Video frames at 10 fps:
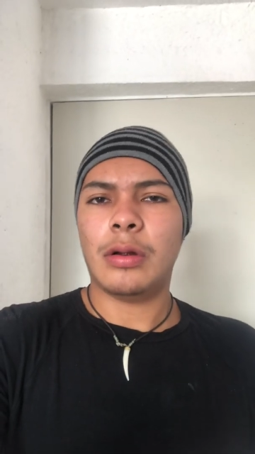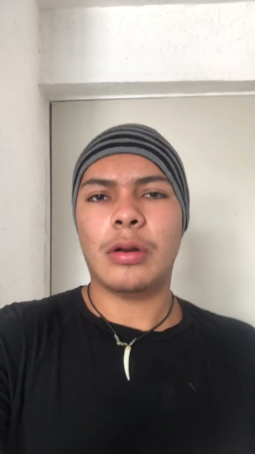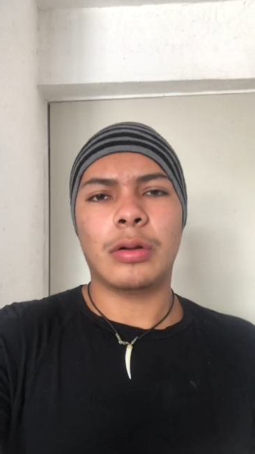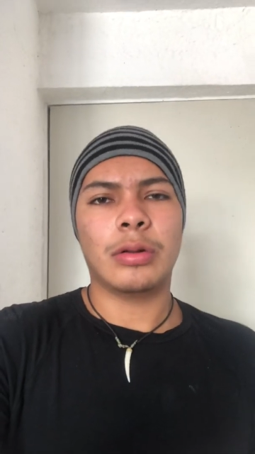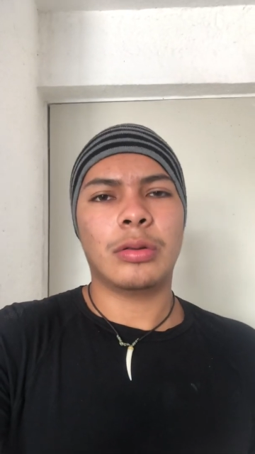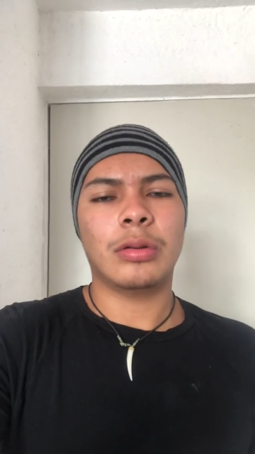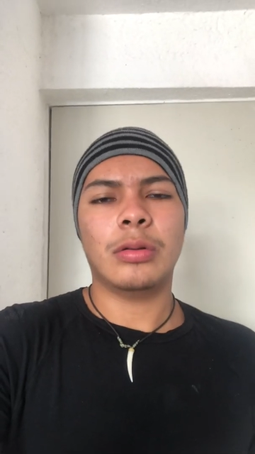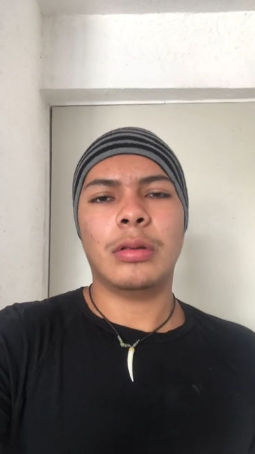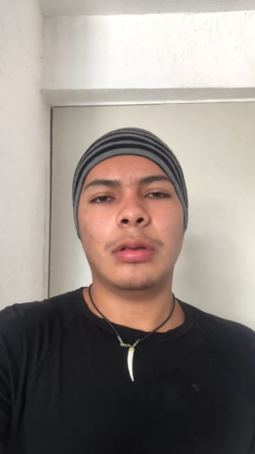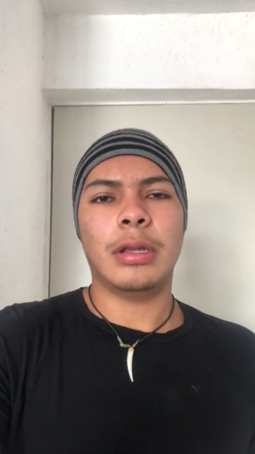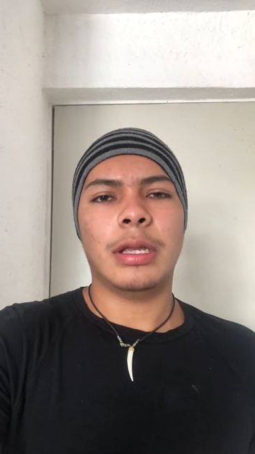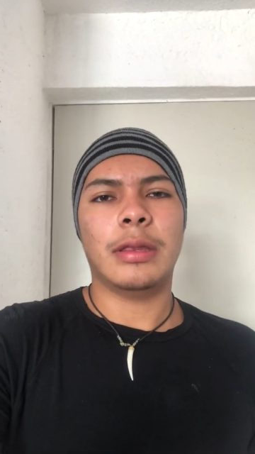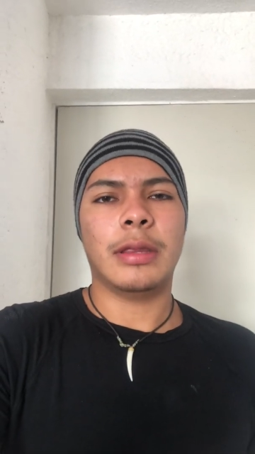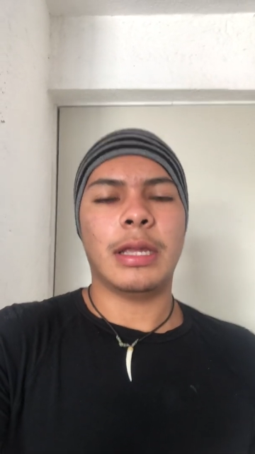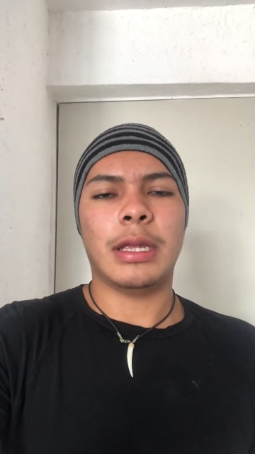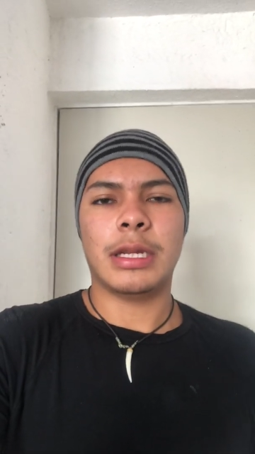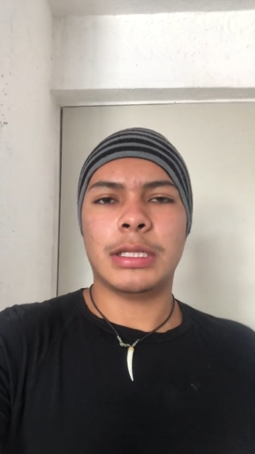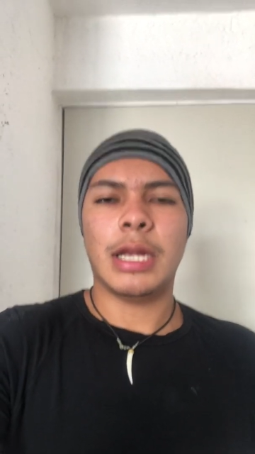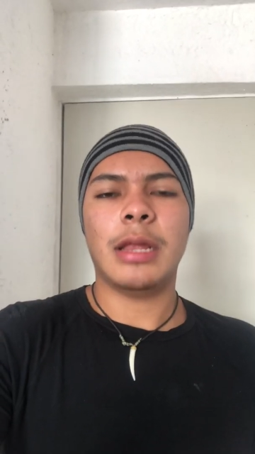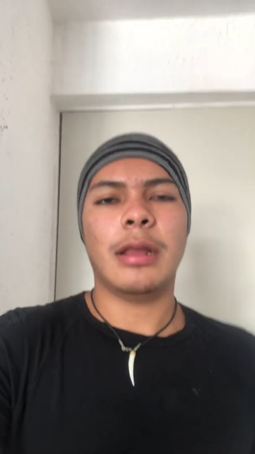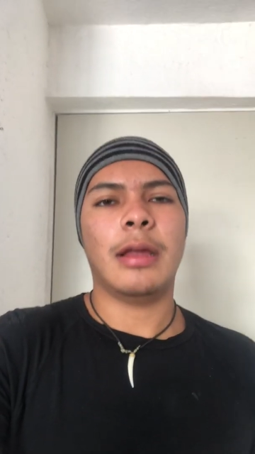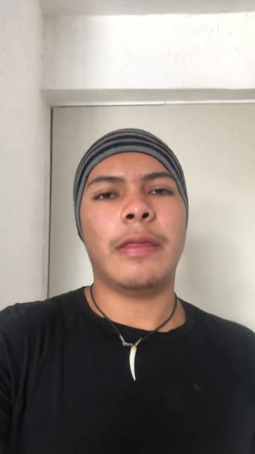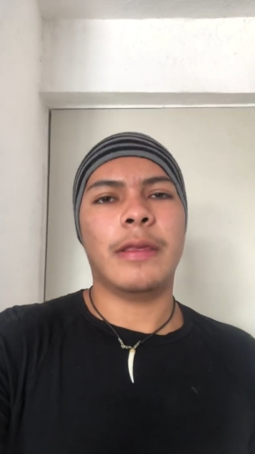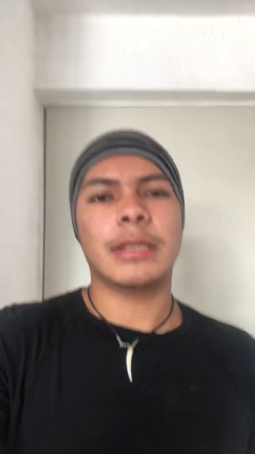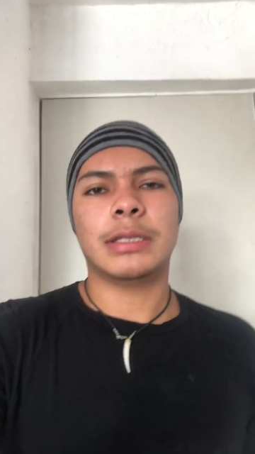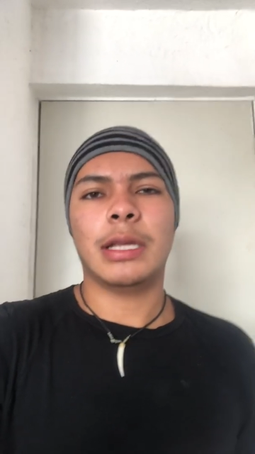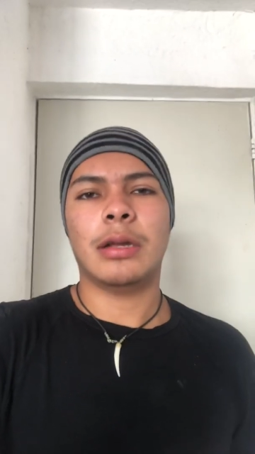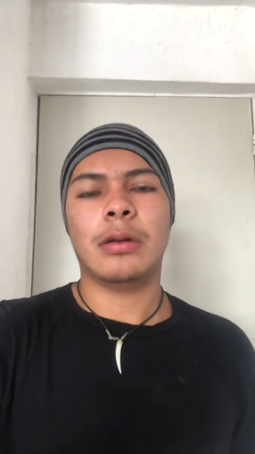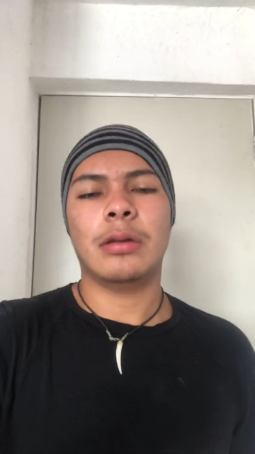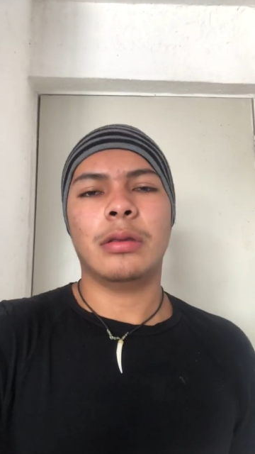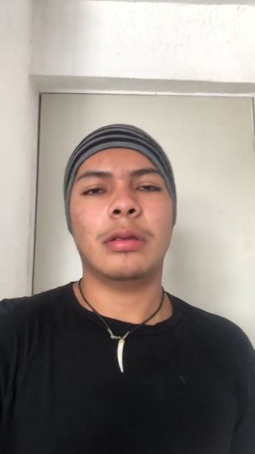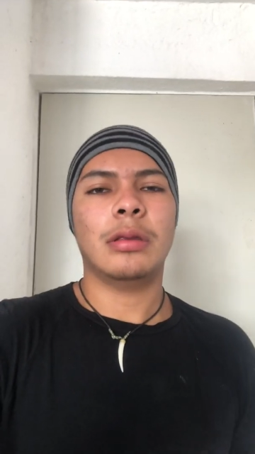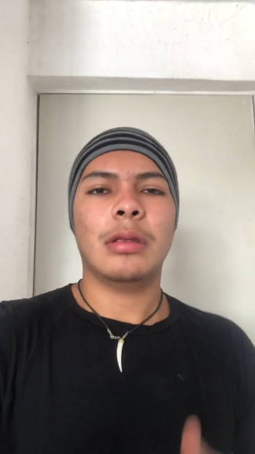or two in the engine, and the second